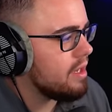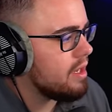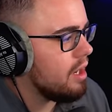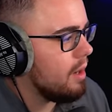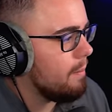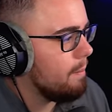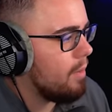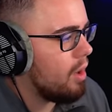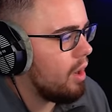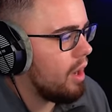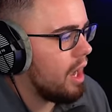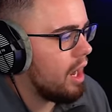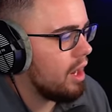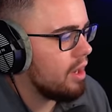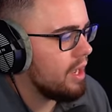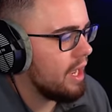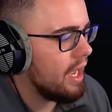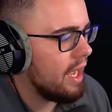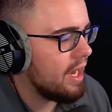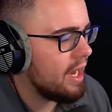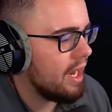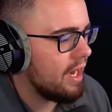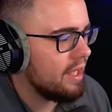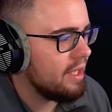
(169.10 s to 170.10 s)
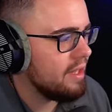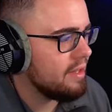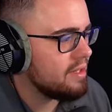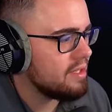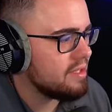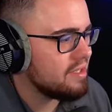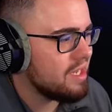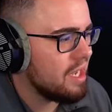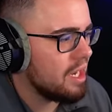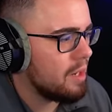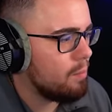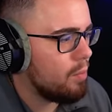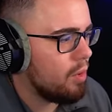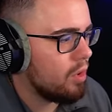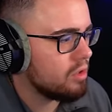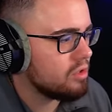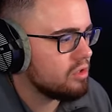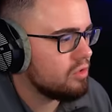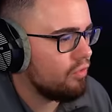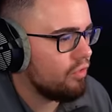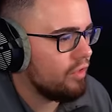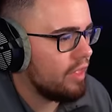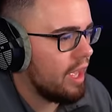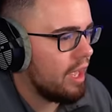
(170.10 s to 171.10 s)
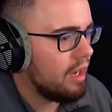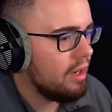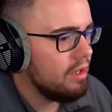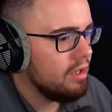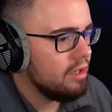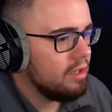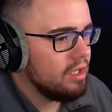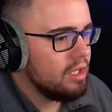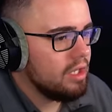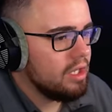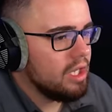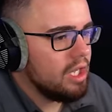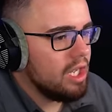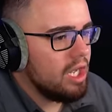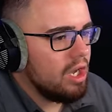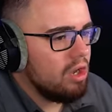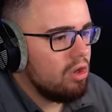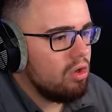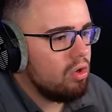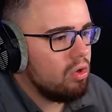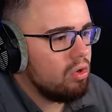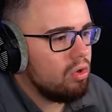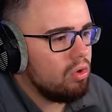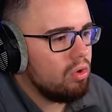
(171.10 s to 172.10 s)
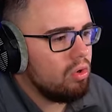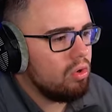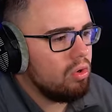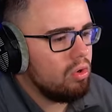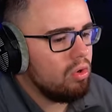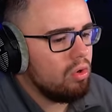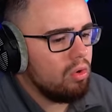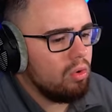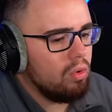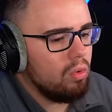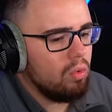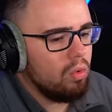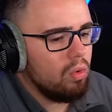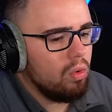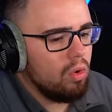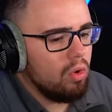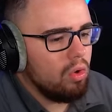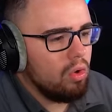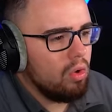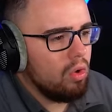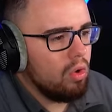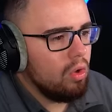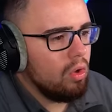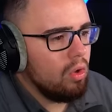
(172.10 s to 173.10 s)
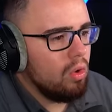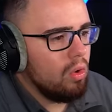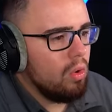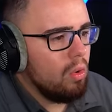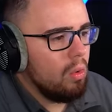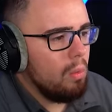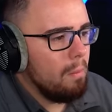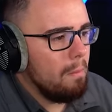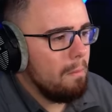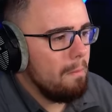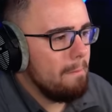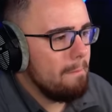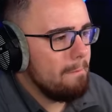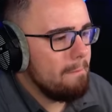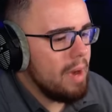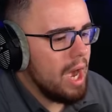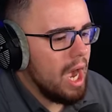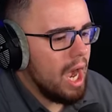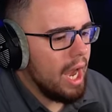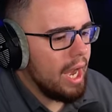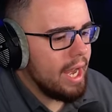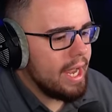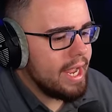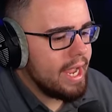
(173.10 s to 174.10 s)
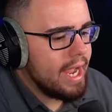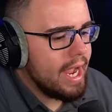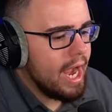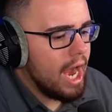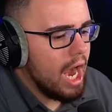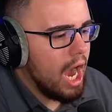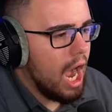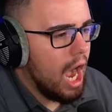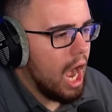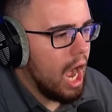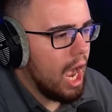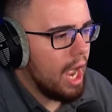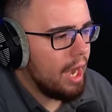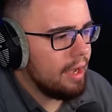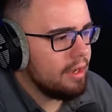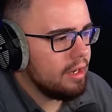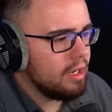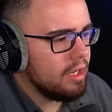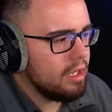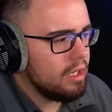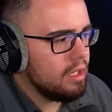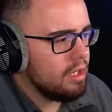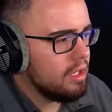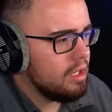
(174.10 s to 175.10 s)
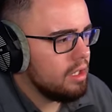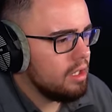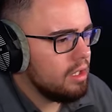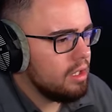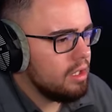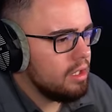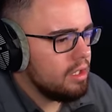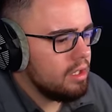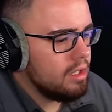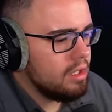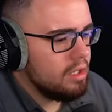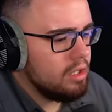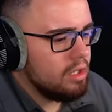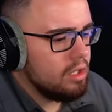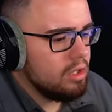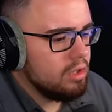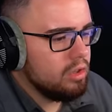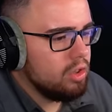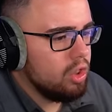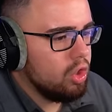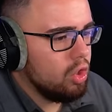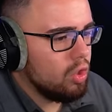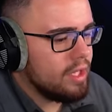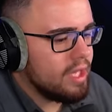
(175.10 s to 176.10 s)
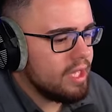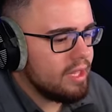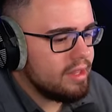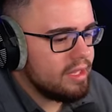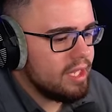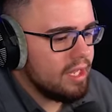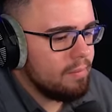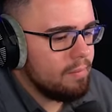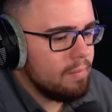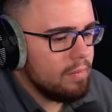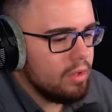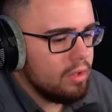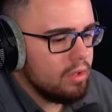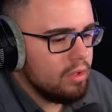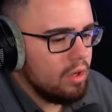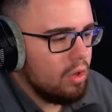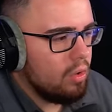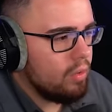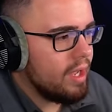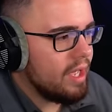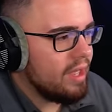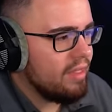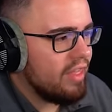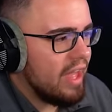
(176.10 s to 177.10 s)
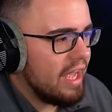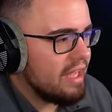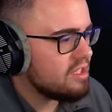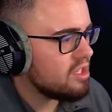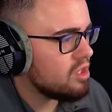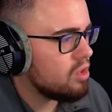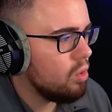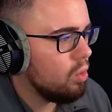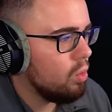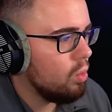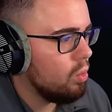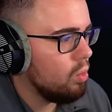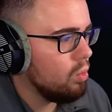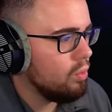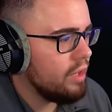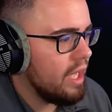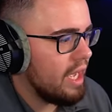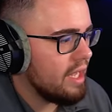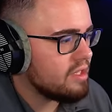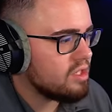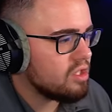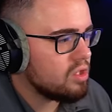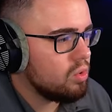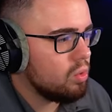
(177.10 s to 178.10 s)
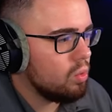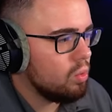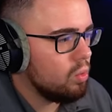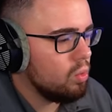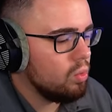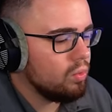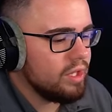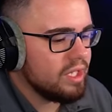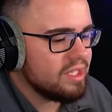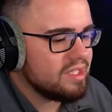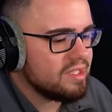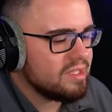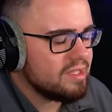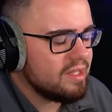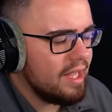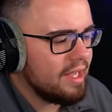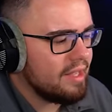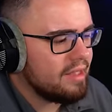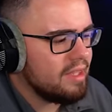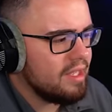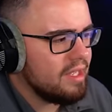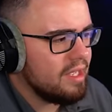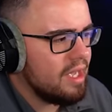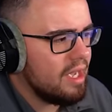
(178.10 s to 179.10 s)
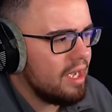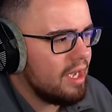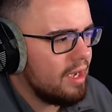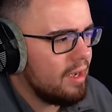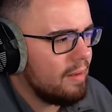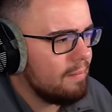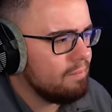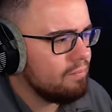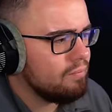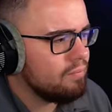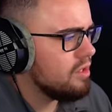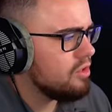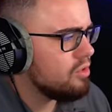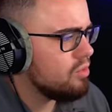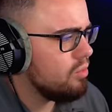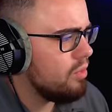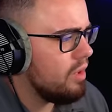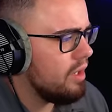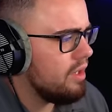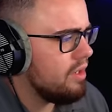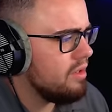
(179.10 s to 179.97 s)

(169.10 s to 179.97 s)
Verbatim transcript: come on. Okay, I gotta get the tech parts for that. Oh my god. Look at them. Okay, that's cool. That's cool. This is like the, um, this one right